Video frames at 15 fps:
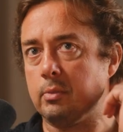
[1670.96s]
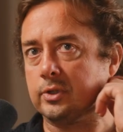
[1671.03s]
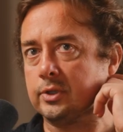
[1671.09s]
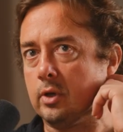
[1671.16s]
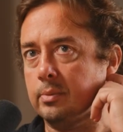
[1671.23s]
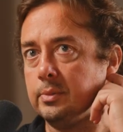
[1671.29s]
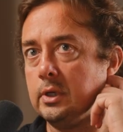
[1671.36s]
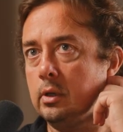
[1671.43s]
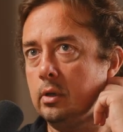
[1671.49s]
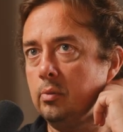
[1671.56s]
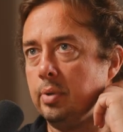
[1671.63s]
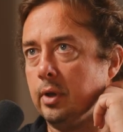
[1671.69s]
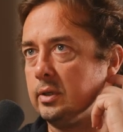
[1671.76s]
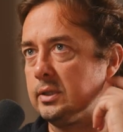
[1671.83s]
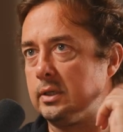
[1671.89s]
much time do you
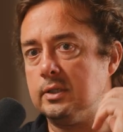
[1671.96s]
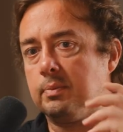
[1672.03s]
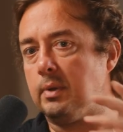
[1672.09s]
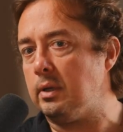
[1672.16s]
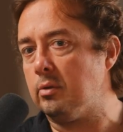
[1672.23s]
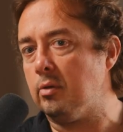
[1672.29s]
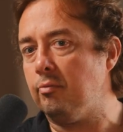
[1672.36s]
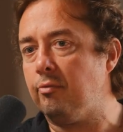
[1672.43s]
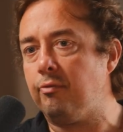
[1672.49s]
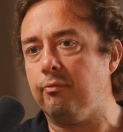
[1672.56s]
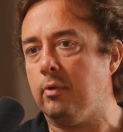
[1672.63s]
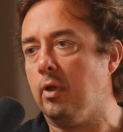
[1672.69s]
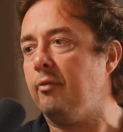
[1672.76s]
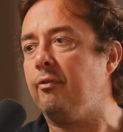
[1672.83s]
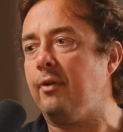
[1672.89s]
personally spend on
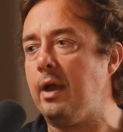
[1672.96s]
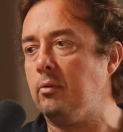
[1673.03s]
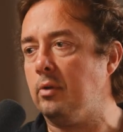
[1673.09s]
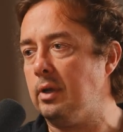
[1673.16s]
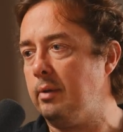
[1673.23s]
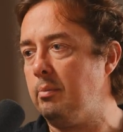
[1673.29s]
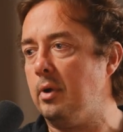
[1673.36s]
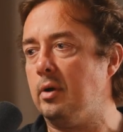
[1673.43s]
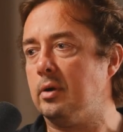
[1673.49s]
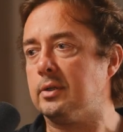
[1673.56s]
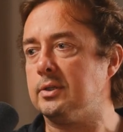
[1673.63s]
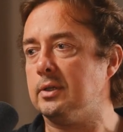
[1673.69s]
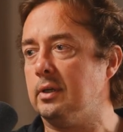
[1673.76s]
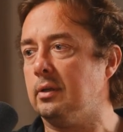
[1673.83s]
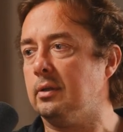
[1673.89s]
like founder-led
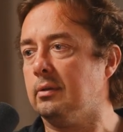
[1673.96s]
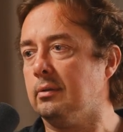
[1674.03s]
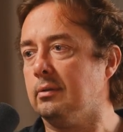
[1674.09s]
marketing?